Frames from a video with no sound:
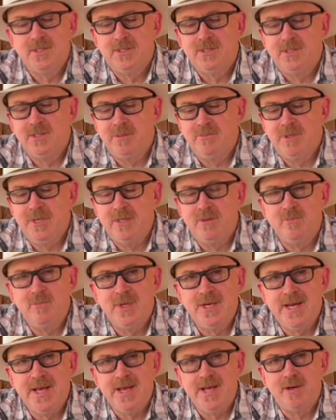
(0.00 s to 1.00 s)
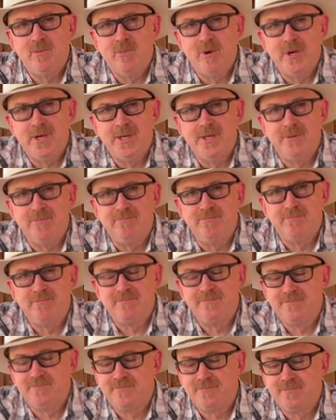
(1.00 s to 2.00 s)
So I'm getting banana bread,
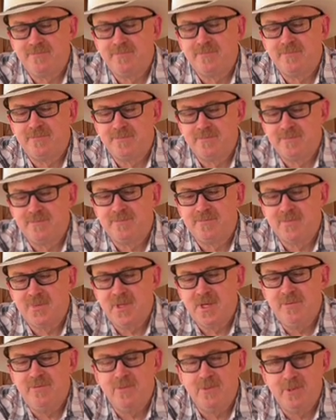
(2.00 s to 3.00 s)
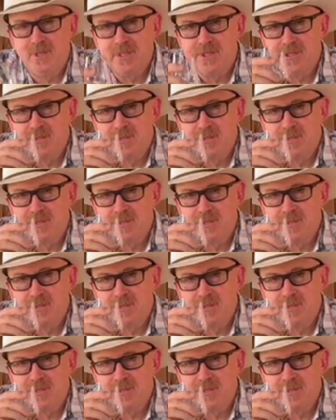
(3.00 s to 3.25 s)
even when I